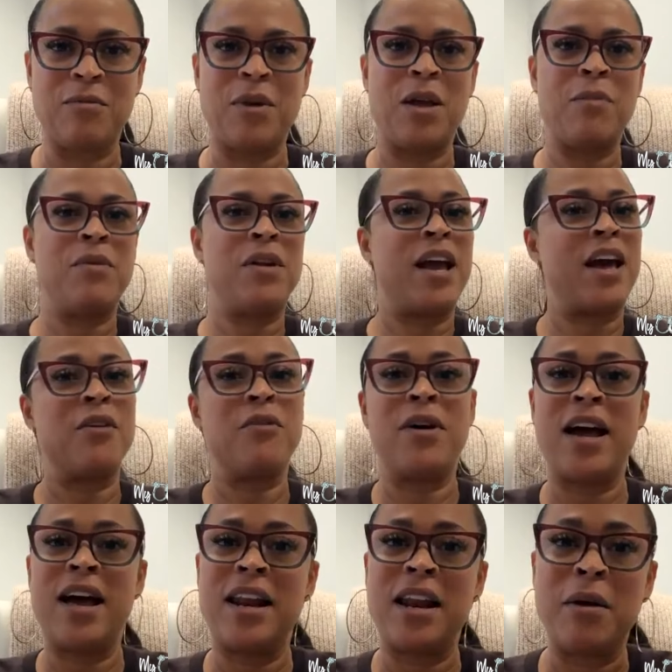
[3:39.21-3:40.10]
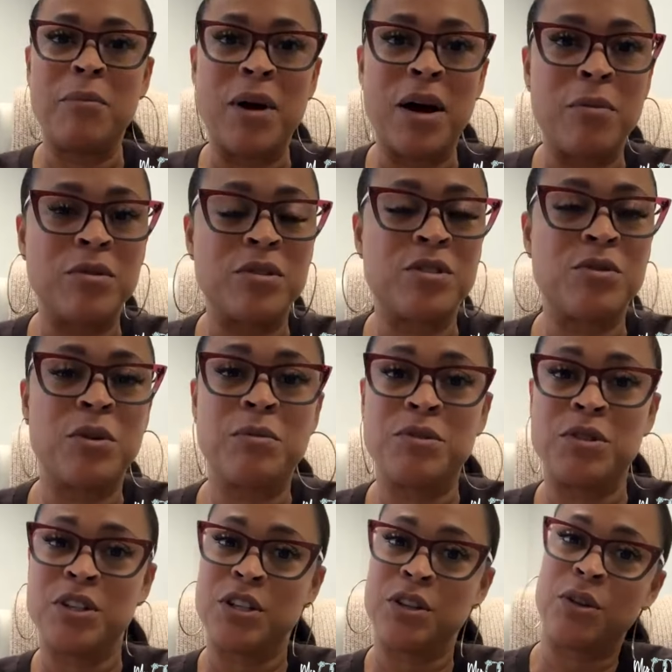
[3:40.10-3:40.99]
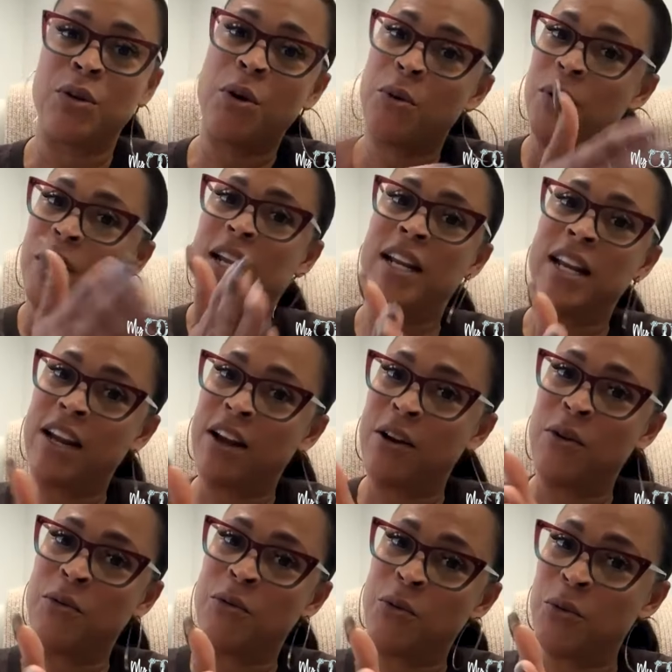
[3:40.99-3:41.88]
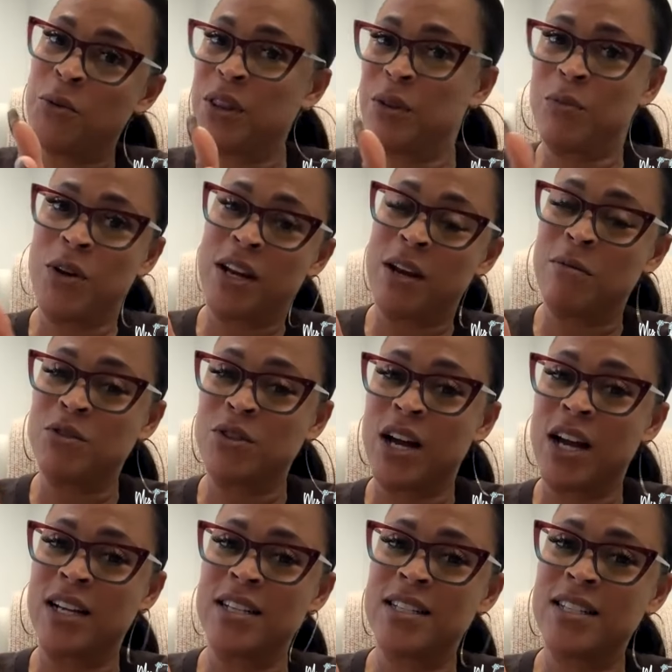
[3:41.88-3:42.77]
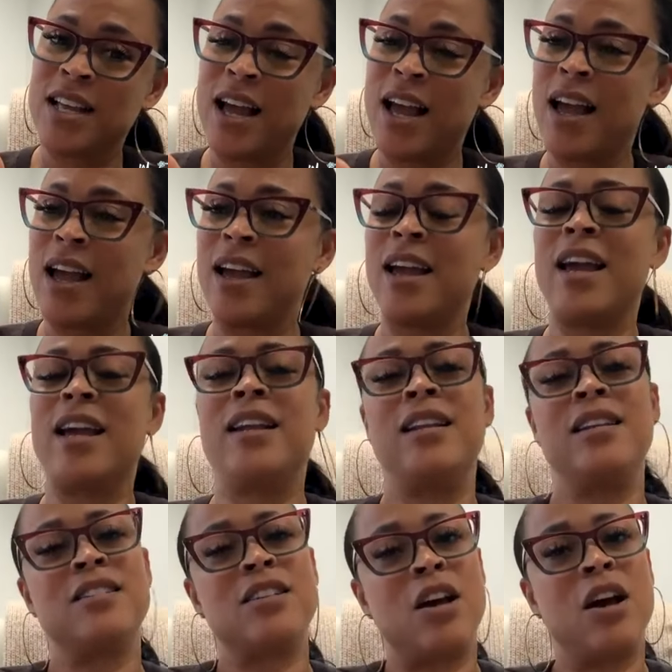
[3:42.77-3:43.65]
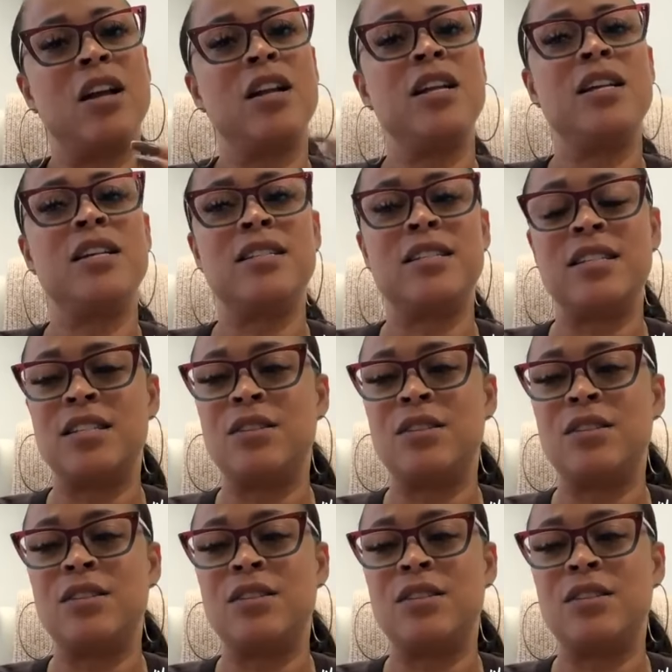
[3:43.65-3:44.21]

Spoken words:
Maybe I don't have that Bible scripture to throw in there with what I'm trying to say, and this audience is